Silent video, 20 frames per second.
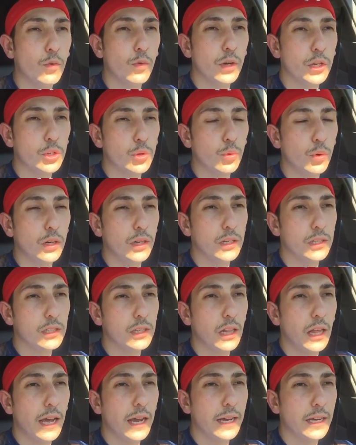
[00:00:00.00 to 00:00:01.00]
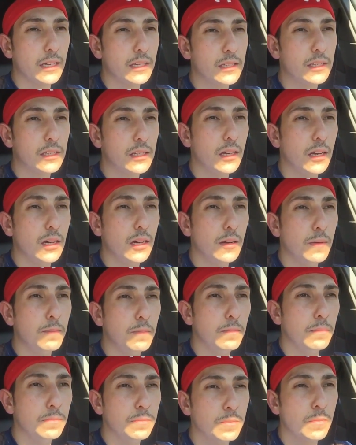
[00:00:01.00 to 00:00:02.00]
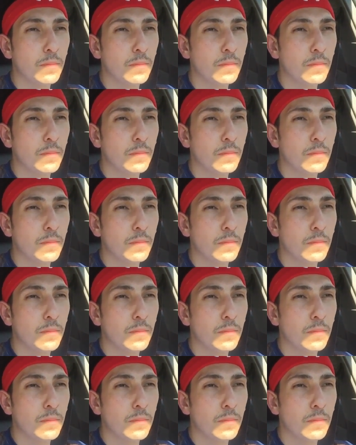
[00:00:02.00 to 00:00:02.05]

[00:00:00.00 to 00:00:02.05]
which was like some,